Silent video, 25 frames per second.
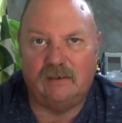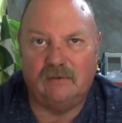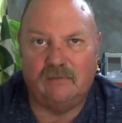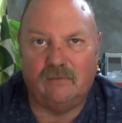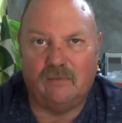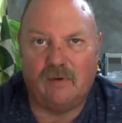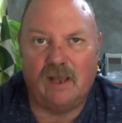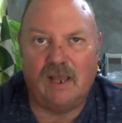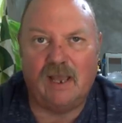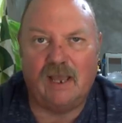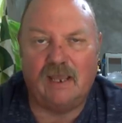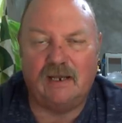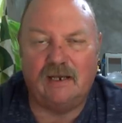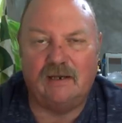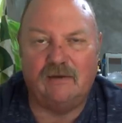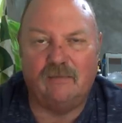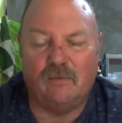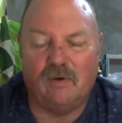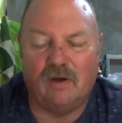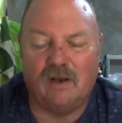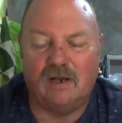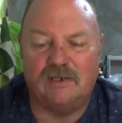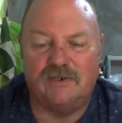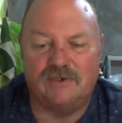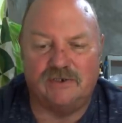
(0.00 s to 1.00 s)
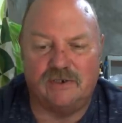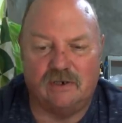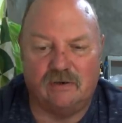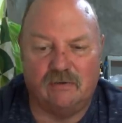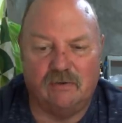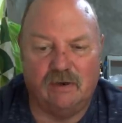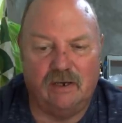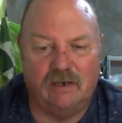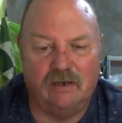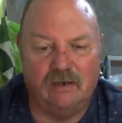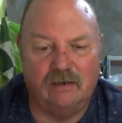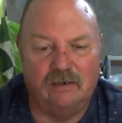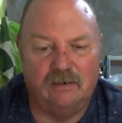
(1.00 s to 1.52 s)
why I didn't want a
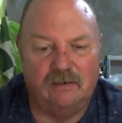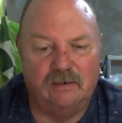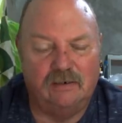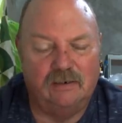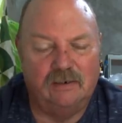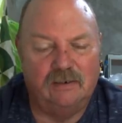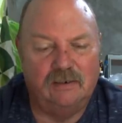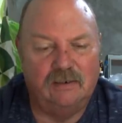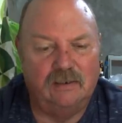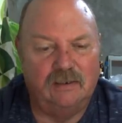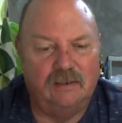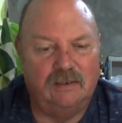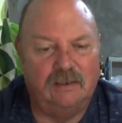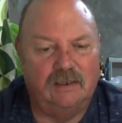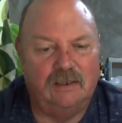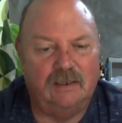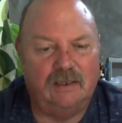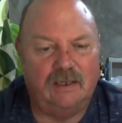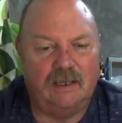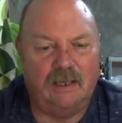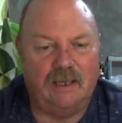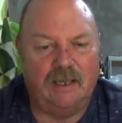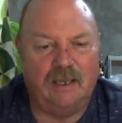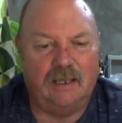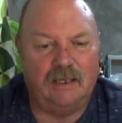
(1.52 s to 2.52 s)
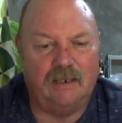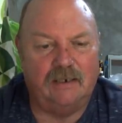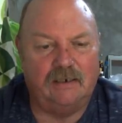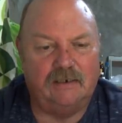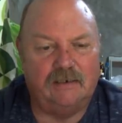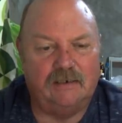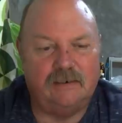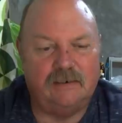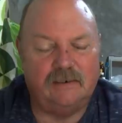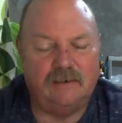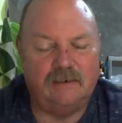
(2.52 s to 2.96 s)
generator, and